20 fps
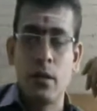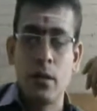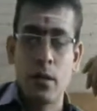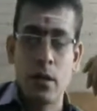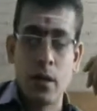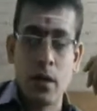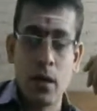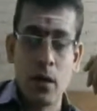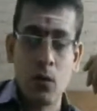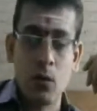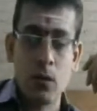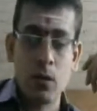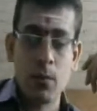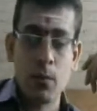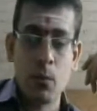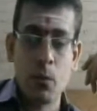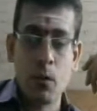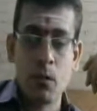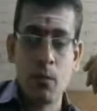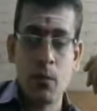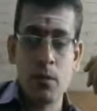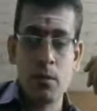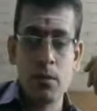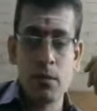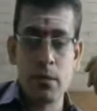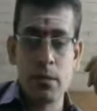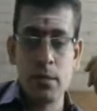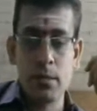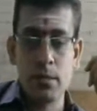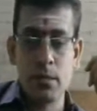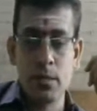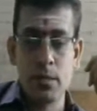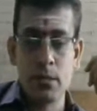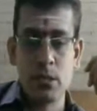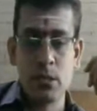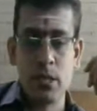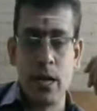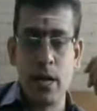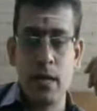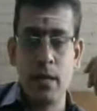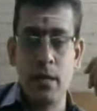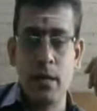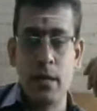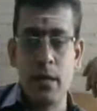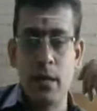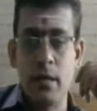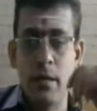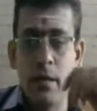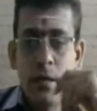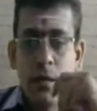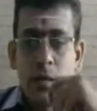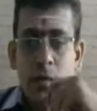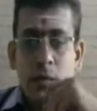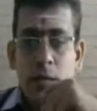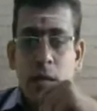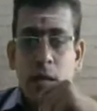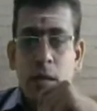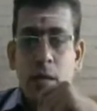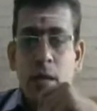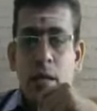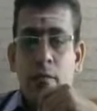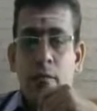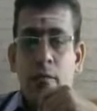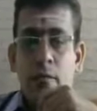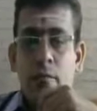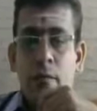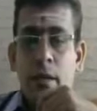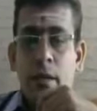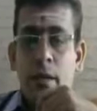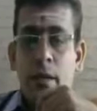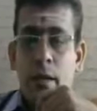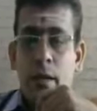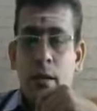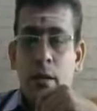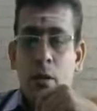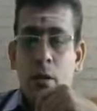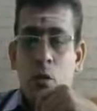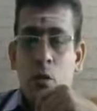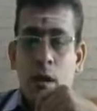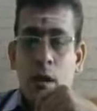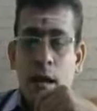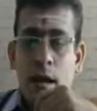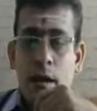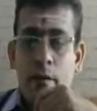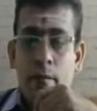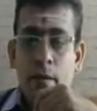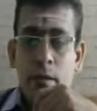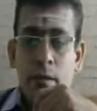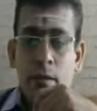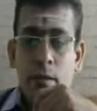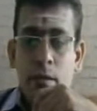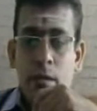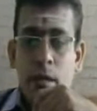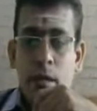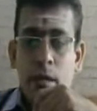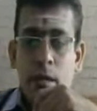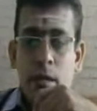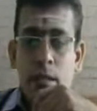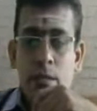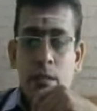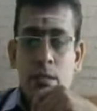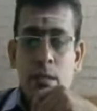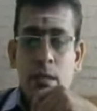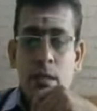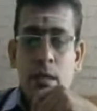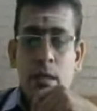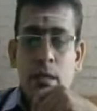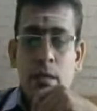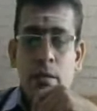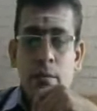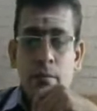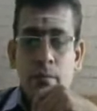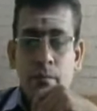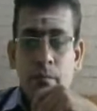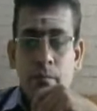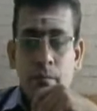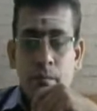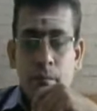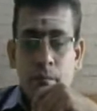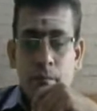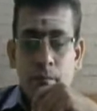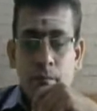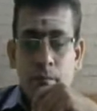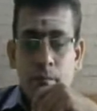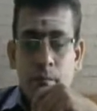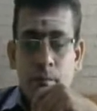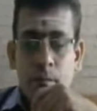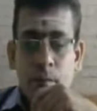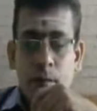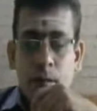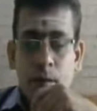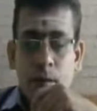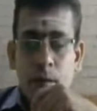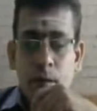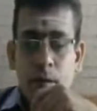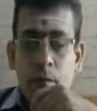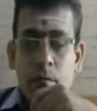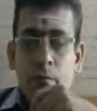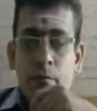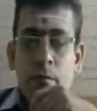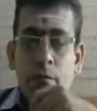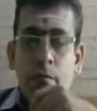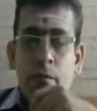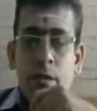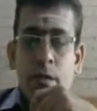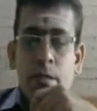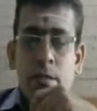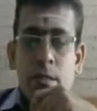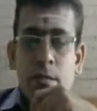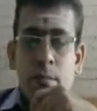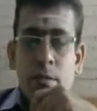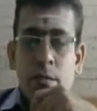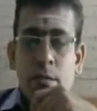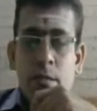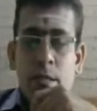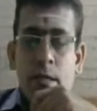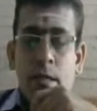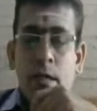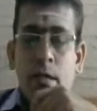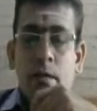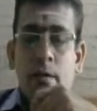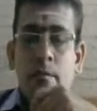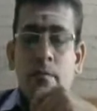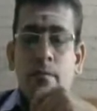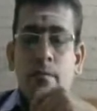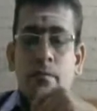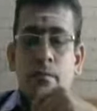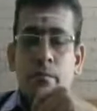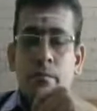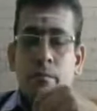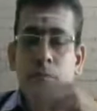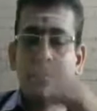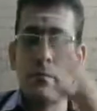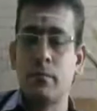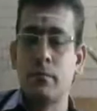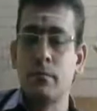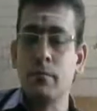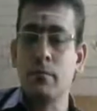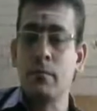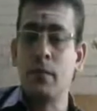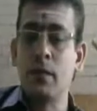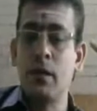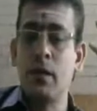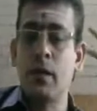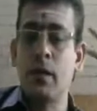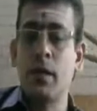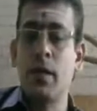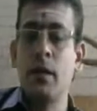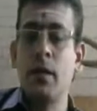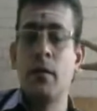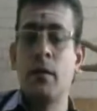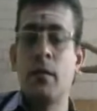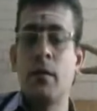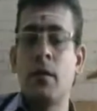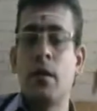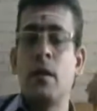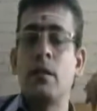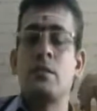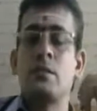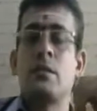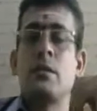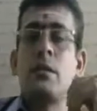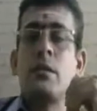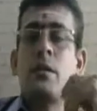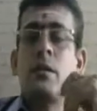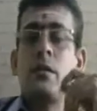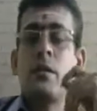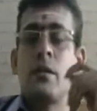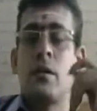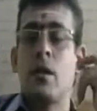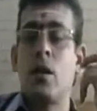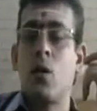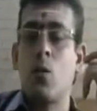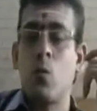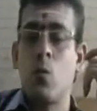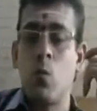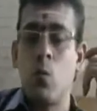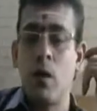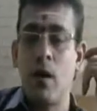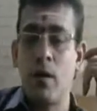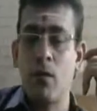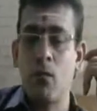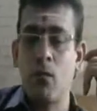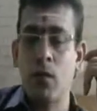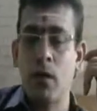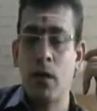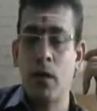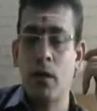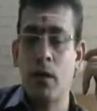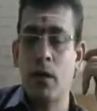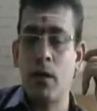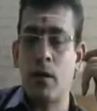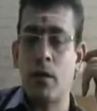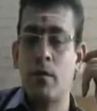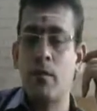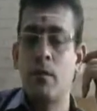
Now the problem says the standard 30, 15, 10, you are having 30 skilled, 15 semi-skilled, 10 unskilled. Now one worker